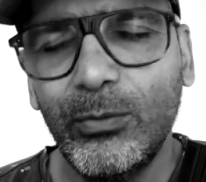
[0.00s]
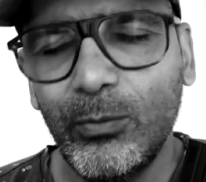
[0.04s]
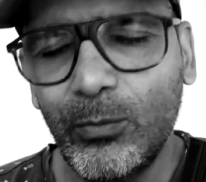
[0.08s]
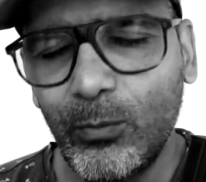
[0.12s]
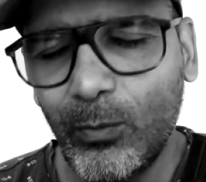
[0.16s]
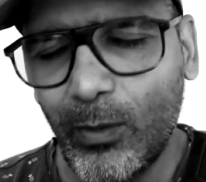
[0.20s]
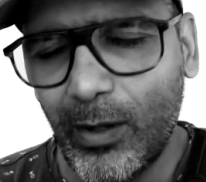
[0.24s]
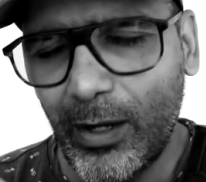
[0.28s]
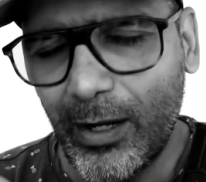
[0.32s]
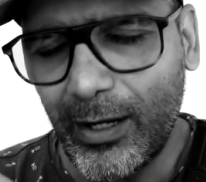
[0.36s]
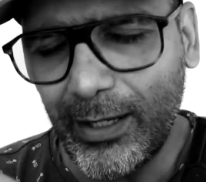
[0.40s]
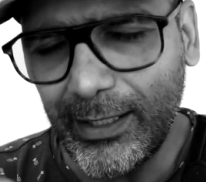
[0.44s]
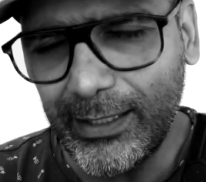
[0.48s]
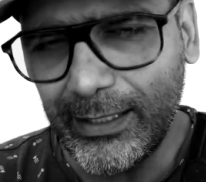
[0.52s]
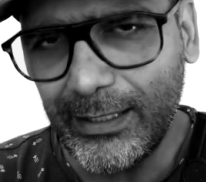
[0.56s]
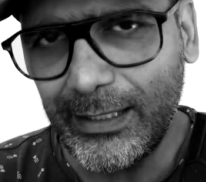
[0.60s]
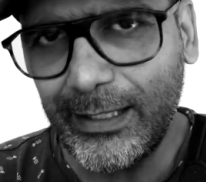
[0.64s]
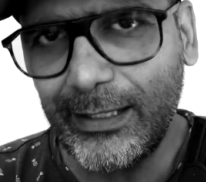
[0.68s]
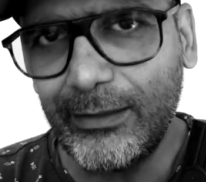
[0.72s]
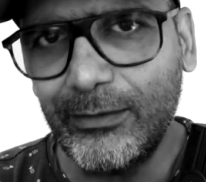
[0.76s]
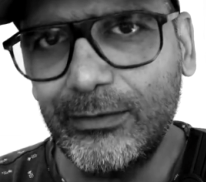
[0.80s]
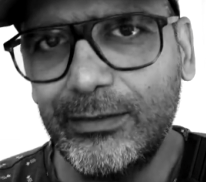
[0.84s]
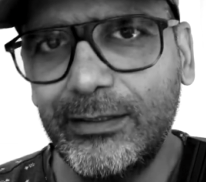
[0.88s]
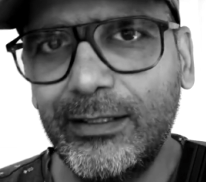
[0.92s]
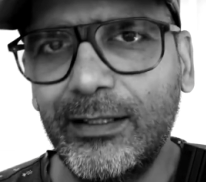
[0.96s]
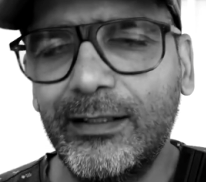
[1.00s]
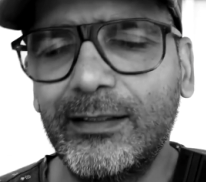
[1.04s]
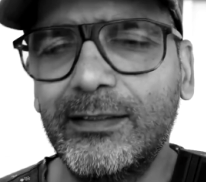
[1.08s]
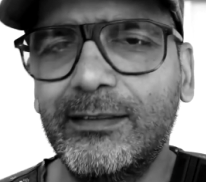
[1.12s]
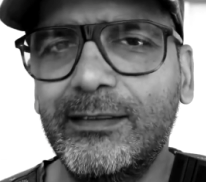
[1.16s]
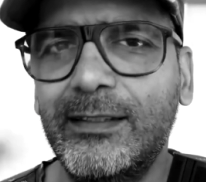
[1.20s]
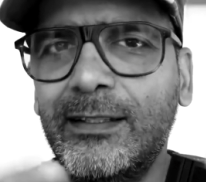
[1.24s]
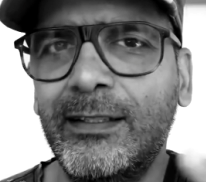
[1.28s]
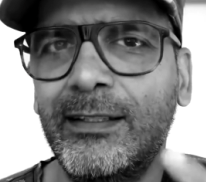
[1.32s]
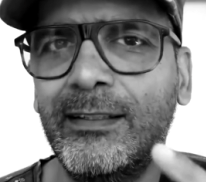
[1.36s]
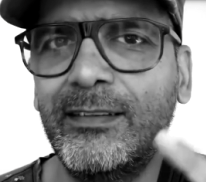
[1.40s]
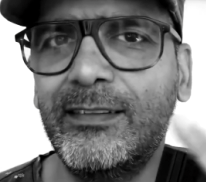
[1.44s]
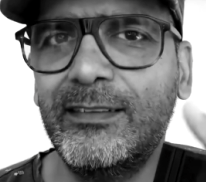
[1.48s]
What iCloud does,
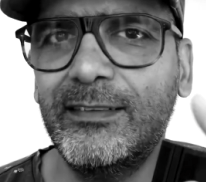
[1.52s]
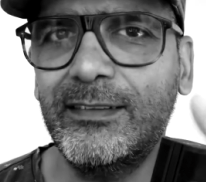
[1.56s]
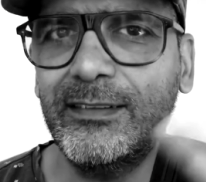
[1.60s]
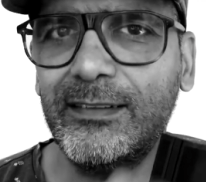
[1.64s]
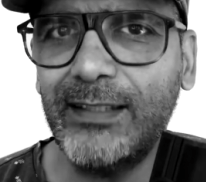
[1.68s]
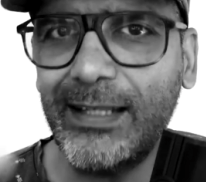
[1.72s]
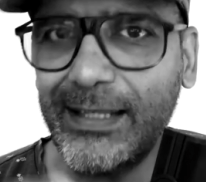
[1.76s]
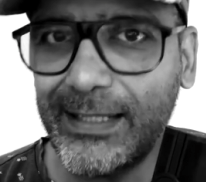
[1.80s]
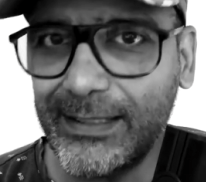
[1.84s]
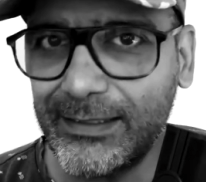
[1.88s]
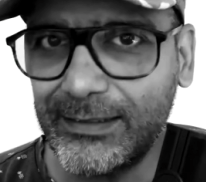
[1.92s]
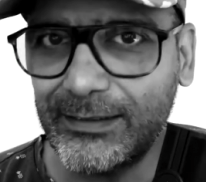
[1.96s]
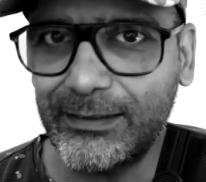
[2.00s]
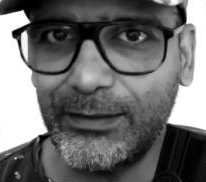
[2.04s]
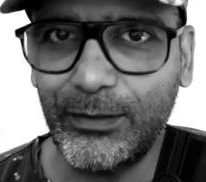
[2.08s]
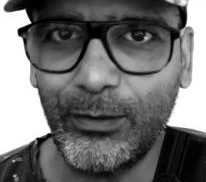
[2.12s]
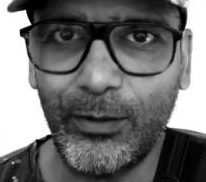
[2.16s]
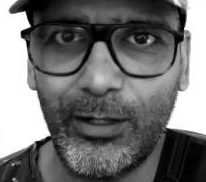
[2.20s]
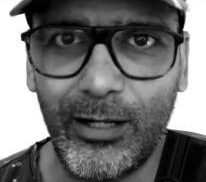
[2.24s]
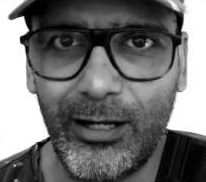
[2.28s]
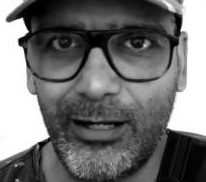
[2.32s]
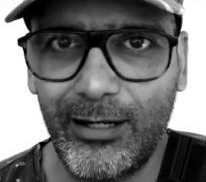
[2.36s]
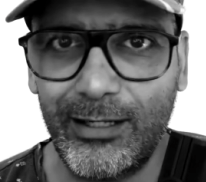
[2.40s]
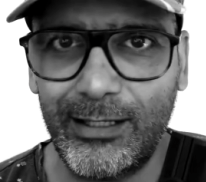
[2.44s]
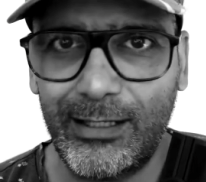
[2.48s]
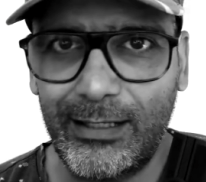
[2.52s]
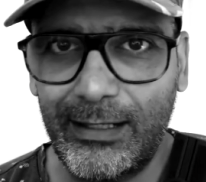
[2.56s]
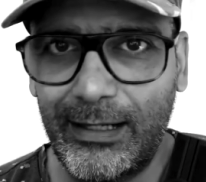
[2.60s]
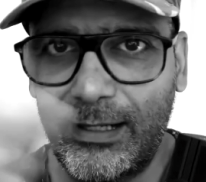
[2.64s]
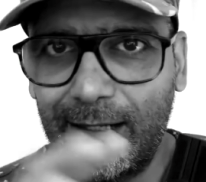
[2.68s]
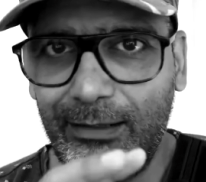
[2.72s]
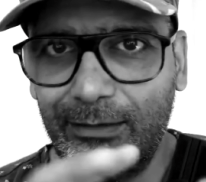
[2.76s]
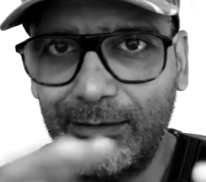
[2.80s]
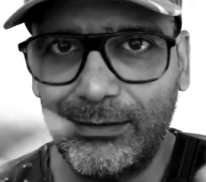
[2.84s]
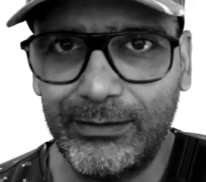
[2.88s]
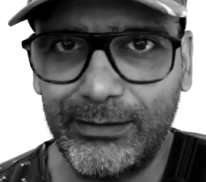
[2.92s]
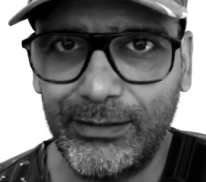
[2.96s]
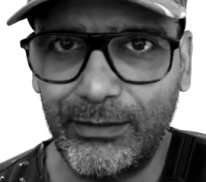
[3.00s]
it syncs your
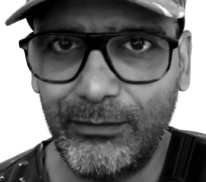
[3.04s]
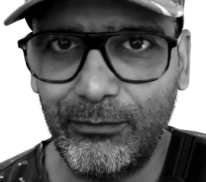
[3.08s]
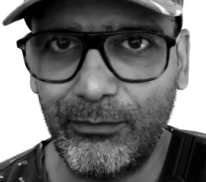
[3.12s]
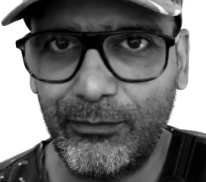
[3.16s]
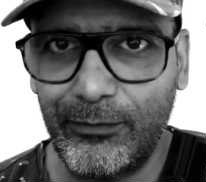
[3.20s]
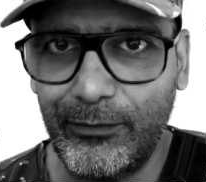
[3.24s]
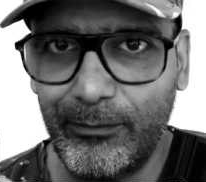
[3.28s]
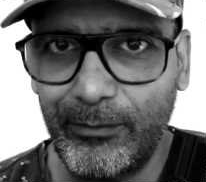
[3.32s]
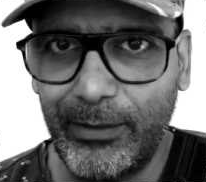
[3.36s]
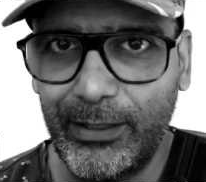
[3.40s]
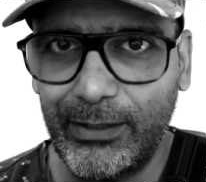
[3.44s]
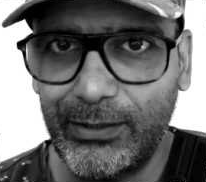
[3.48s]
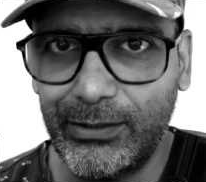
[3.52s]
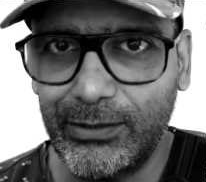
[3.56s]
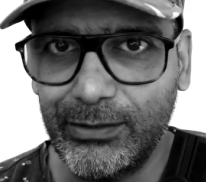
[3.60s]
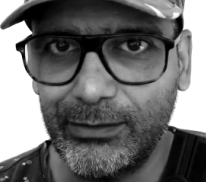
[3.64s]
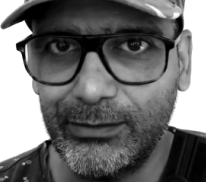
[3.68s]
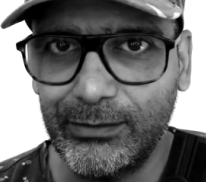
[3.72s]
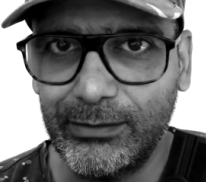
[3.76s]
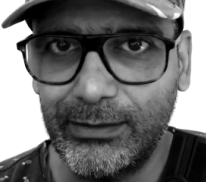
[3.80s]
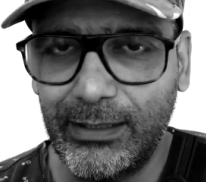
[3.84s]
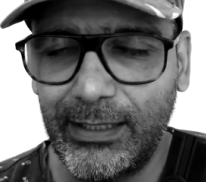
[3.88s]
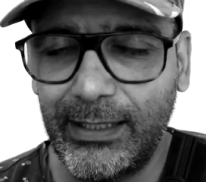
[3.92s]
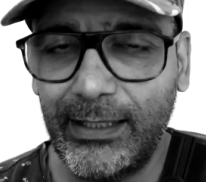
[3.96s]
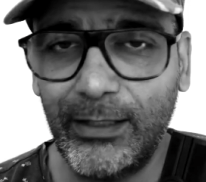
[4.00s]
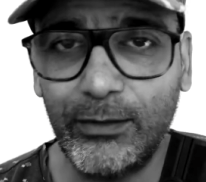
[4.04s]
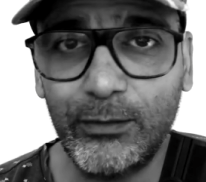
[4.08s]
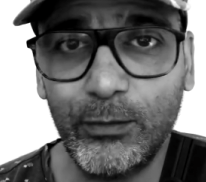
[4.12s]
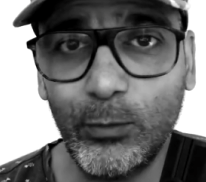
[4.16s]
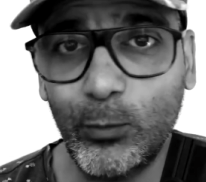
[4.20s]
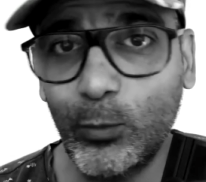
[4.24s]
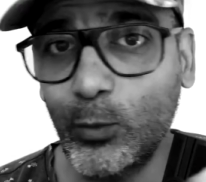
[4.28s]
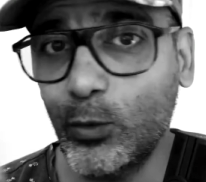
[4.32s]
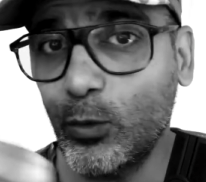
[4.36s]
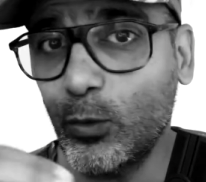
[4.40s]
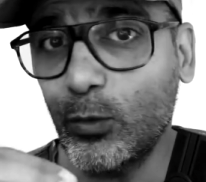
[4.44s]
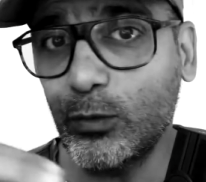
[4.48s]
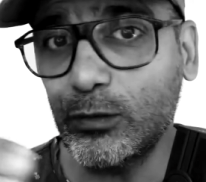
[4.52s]
iCloud information, and it's
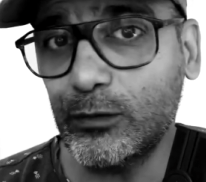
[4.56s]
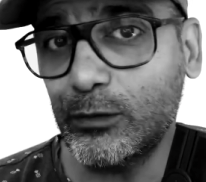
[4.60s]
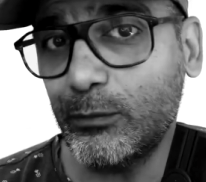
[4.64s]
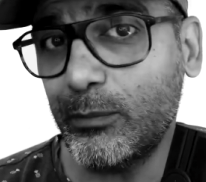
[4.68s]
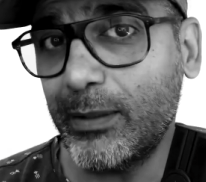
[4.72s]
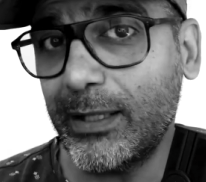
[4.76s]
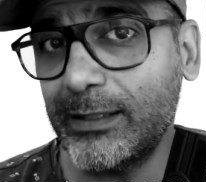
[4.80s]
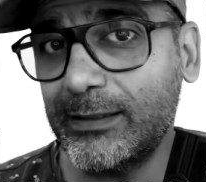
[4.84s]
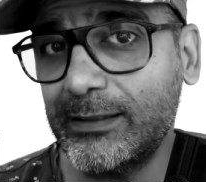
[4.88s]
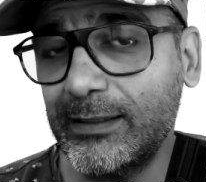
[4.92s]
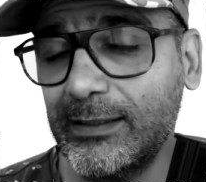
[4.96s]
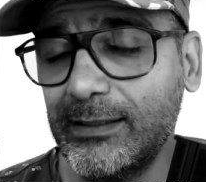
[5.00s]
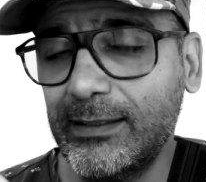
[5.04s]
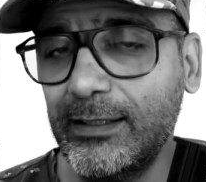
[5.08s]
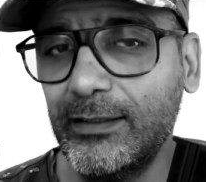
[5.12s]
all automatic.